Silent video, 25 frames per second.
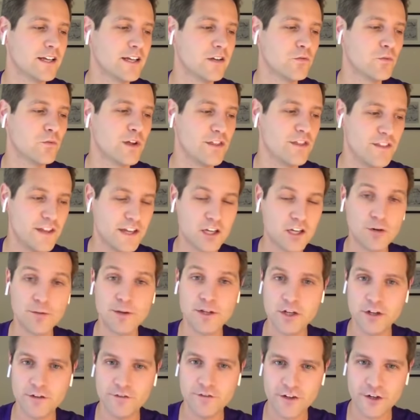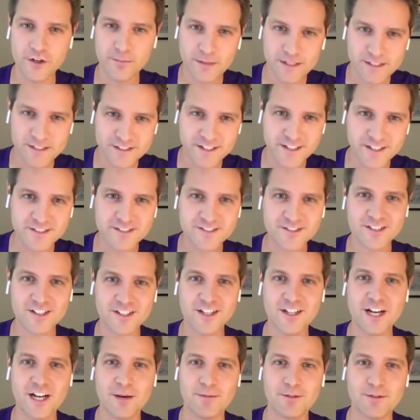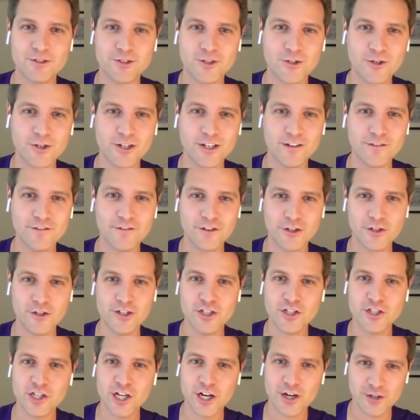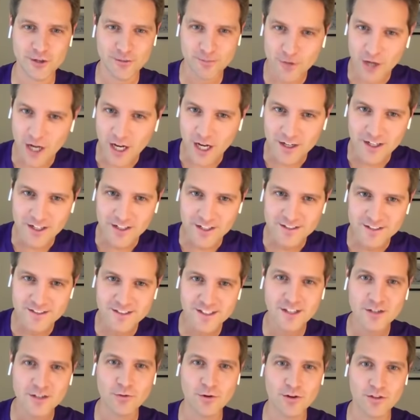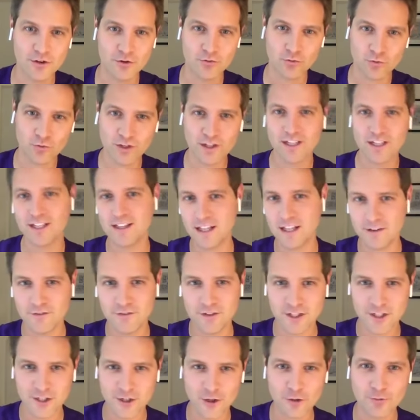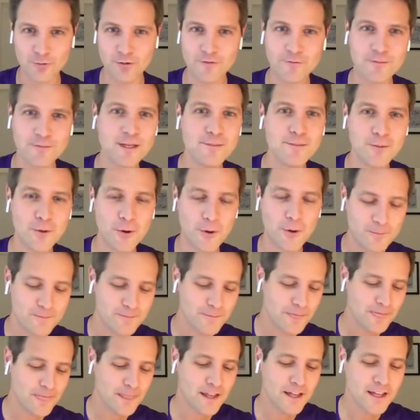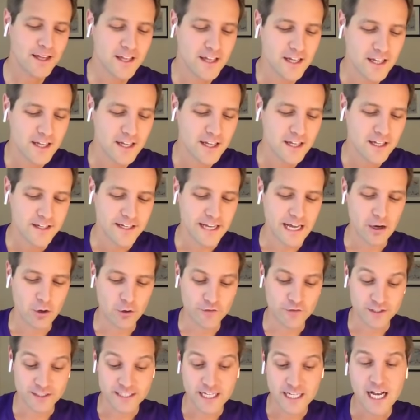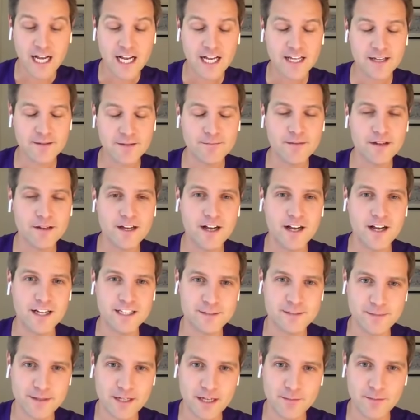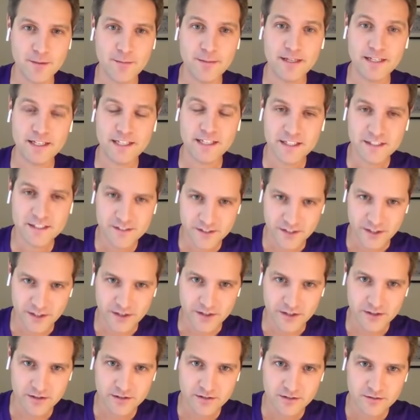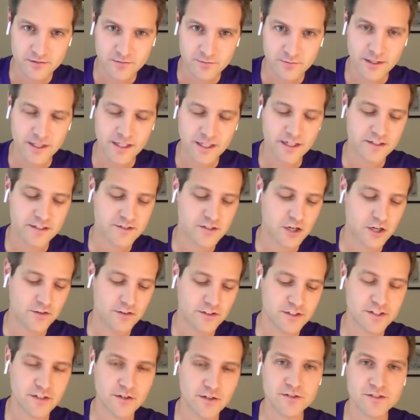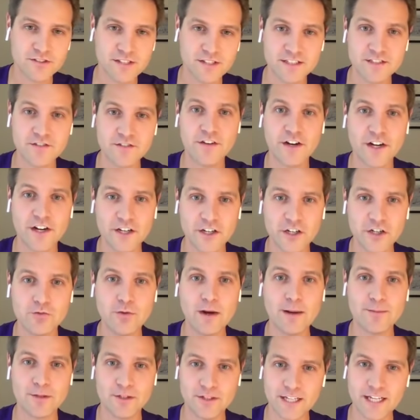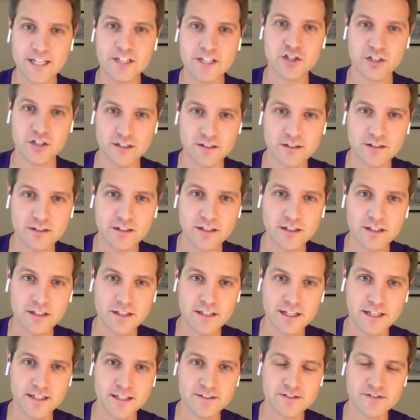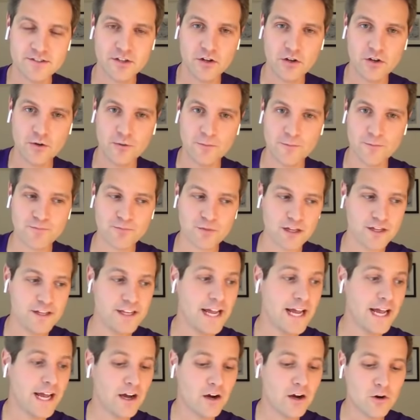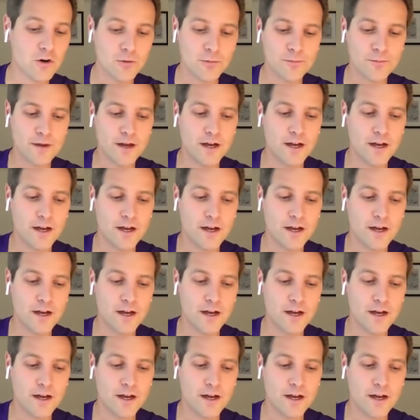We think it'll be good for your business, an opportunity for you to share your products with a really lovely group of people. Now, over time, it's become a bit easier because Harvest Host has a very good reputation. And so now,